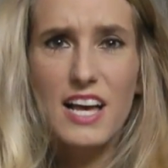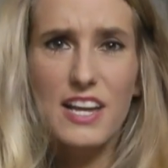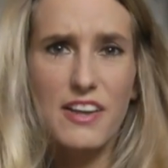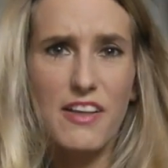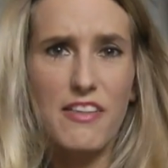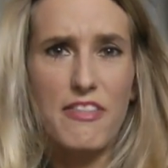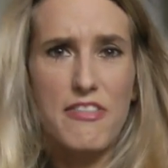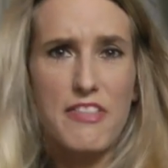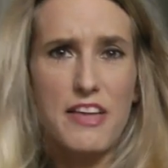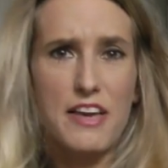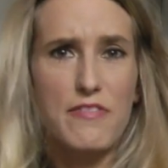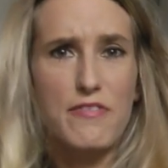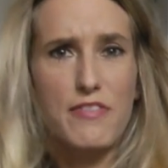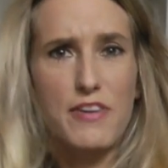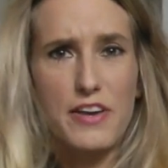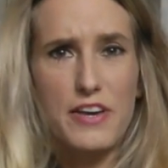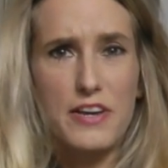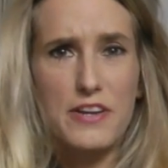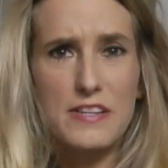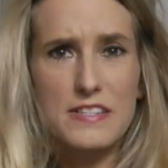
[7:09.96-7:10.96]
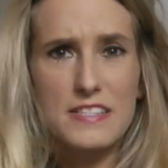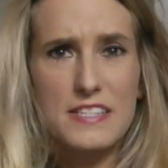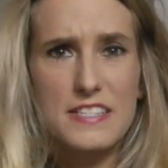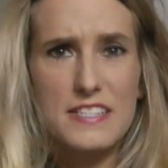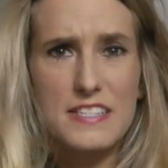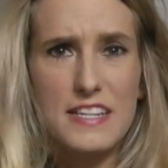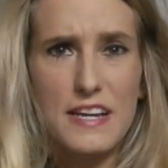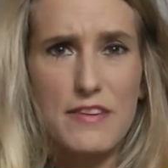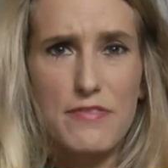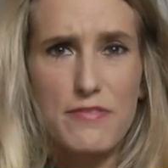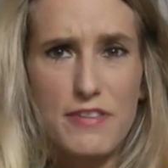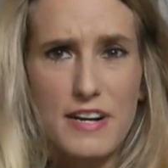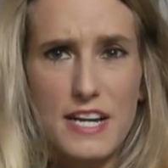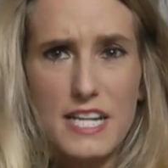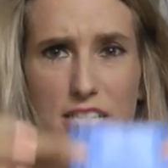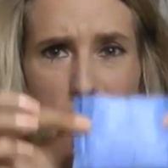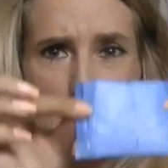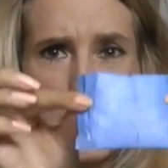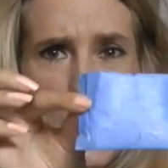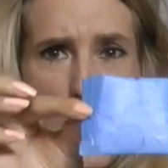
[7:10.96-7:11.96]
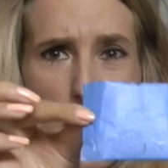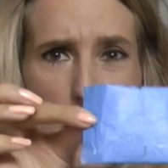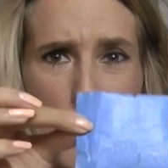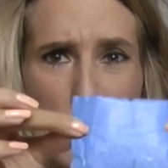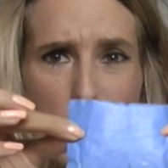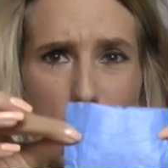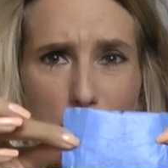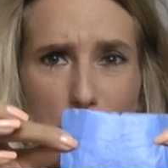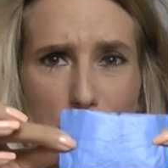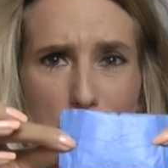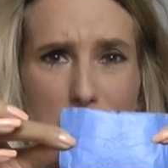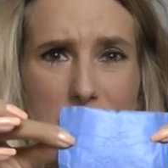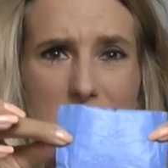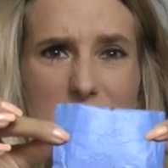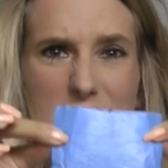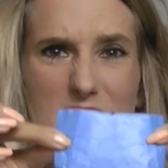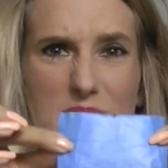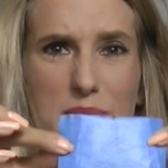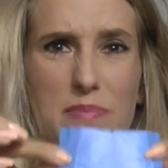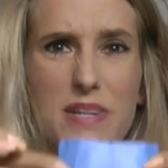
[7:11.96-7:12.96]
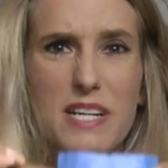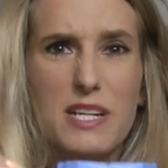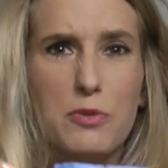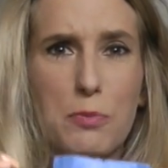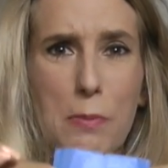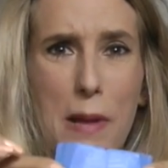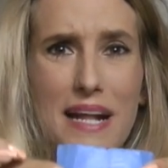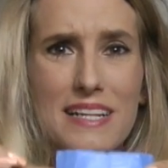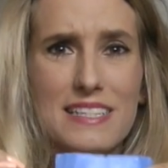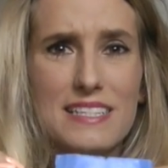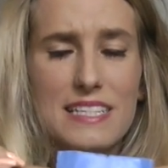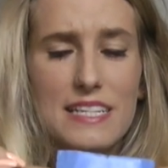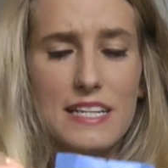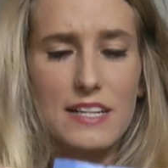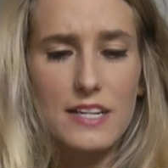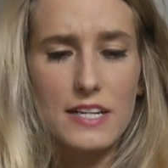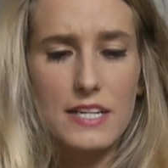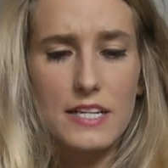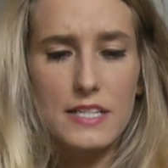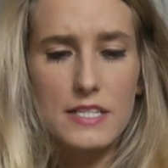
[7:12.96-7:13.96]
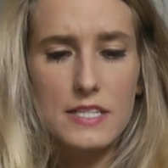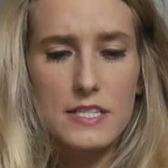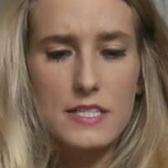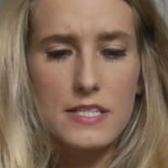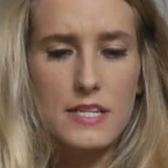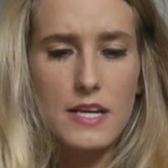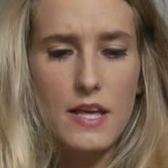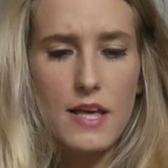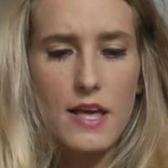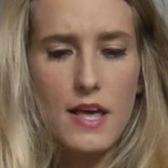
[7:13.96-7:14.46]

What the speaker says: Another thing for girls to stay fresh, bring some little panty liners.